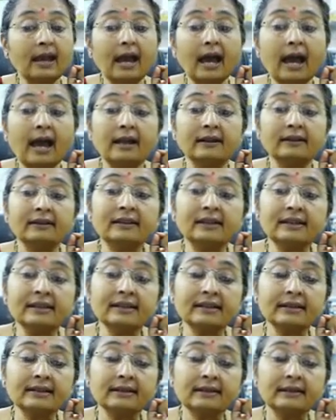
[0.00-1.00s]
and
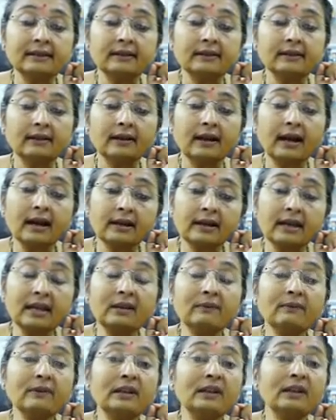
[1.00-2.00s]
this
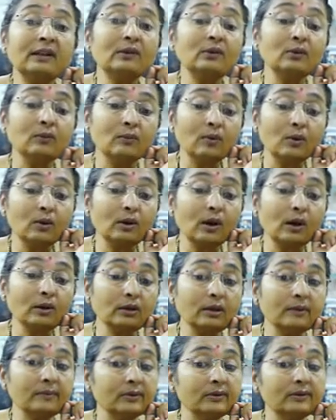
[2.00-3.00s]
again will lead to more
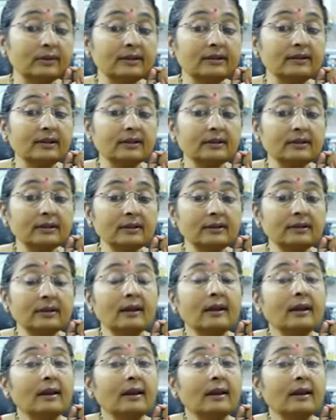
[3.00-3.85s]
autoimmune destructions,